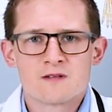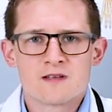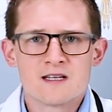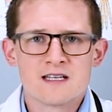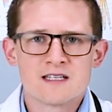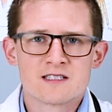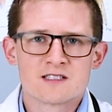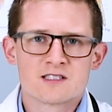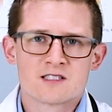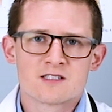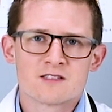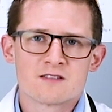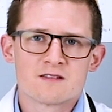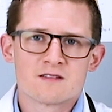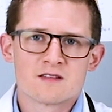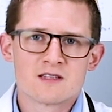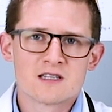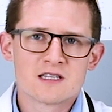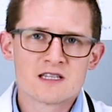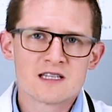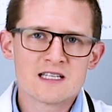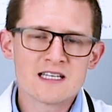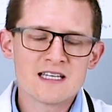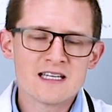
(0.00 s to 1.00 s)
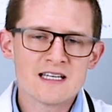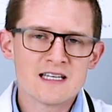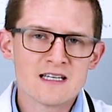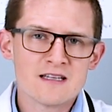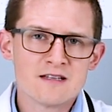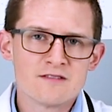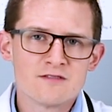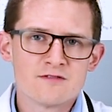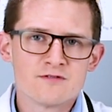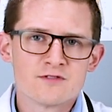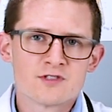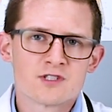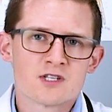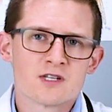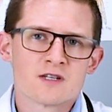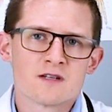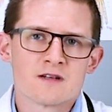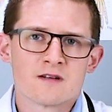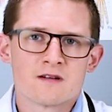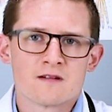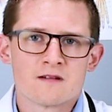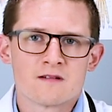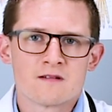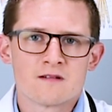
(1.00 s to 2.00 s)
its leaves
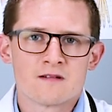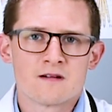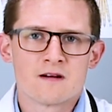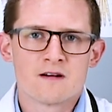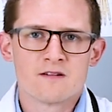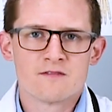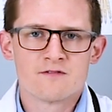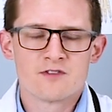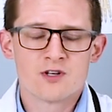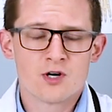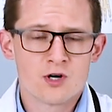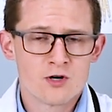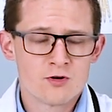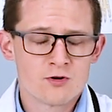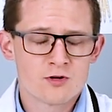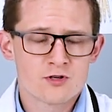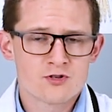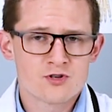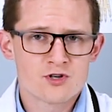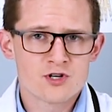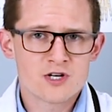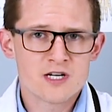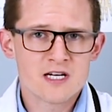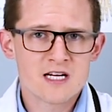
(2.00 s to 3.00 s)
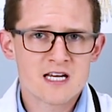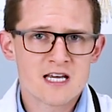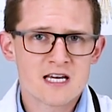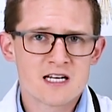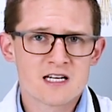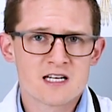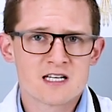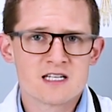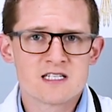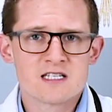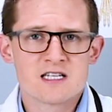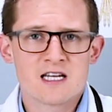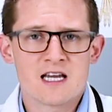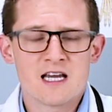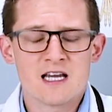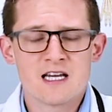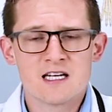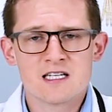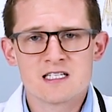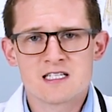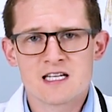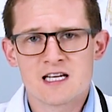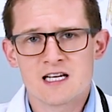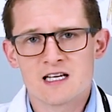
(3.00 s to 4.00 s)
of the oak tree can
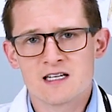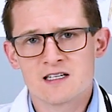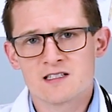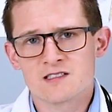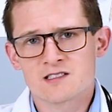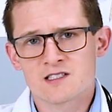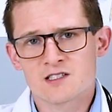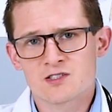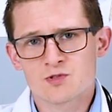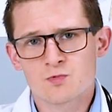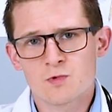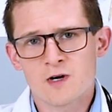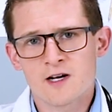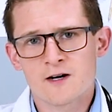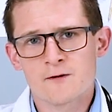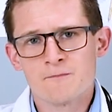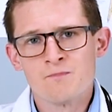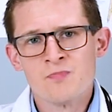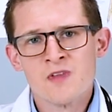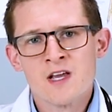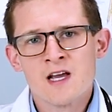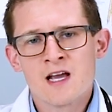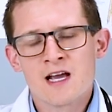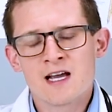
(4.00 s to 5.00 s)
contain tannins as well.